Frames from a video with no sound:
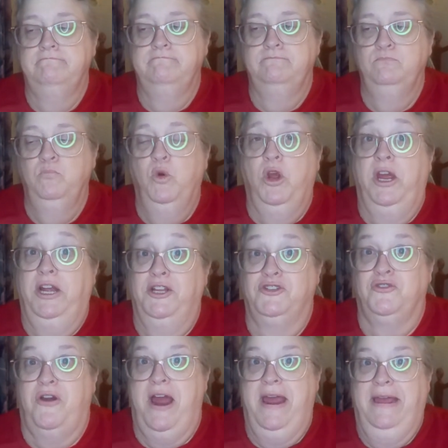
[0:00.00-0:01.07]
We're gonna
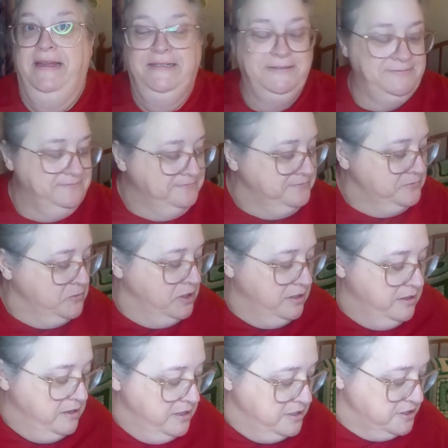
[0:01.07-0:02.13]
try it.
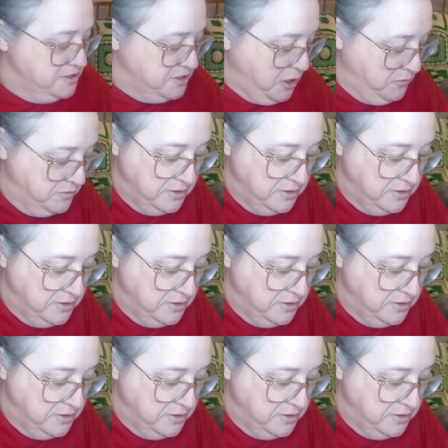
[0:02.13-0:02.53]
So